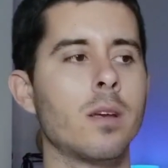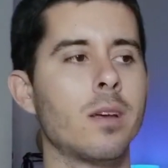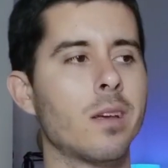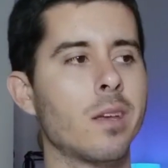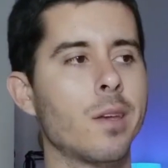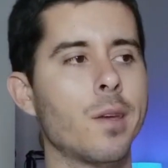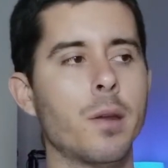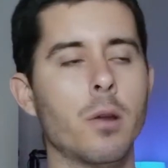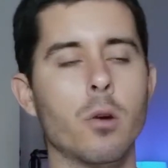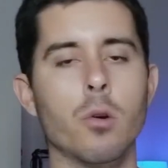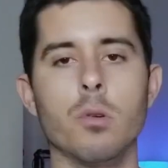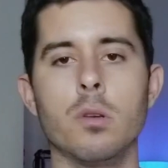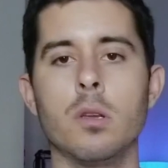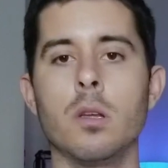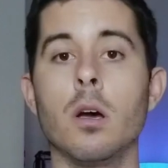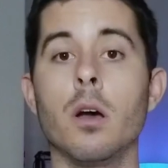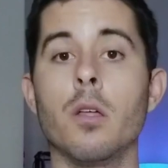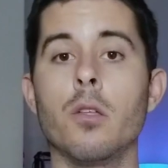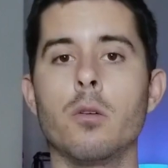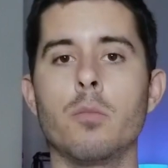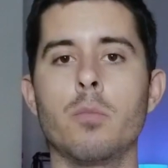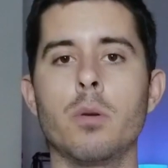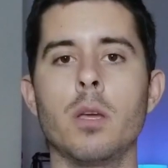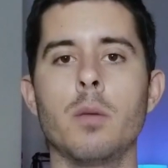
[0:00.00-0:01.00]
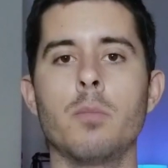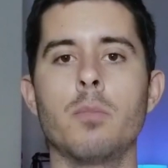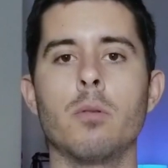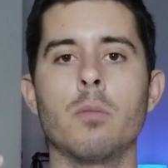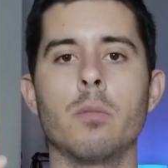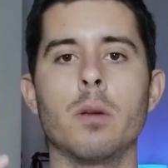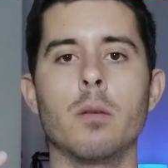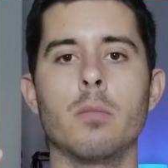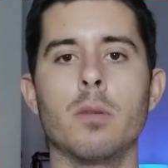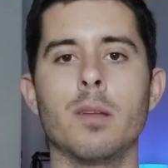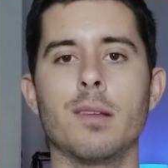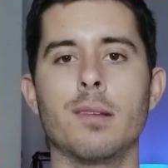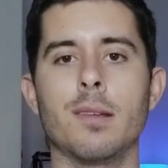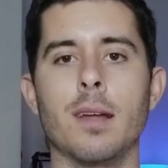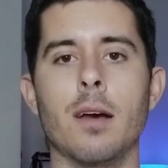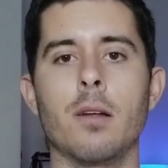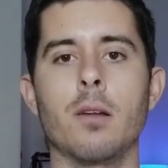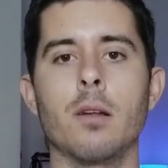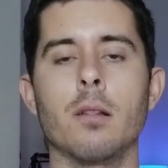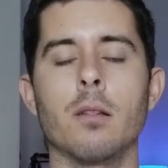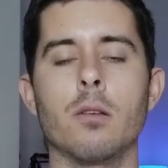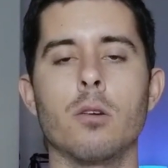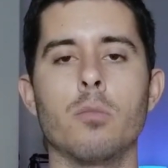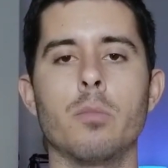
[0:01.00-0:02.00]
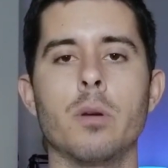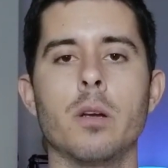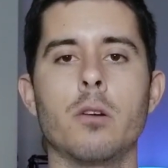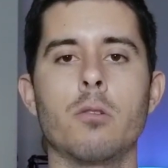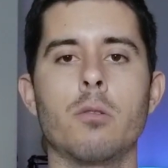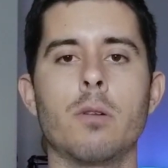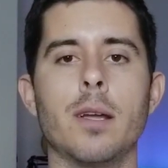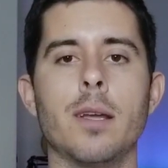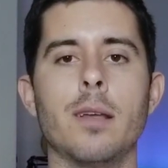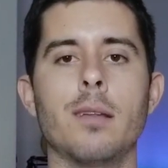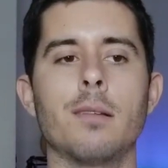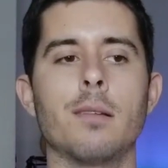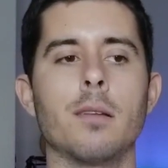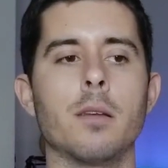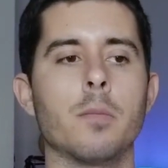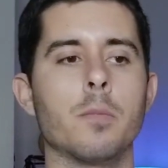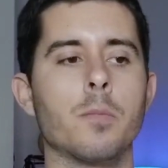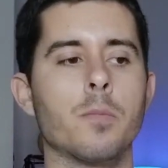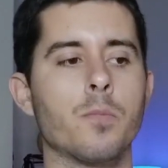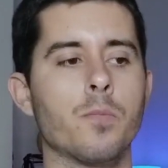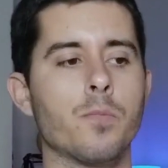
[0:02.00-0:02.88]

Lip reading: you know, to other people maybe sound a little bit crazy.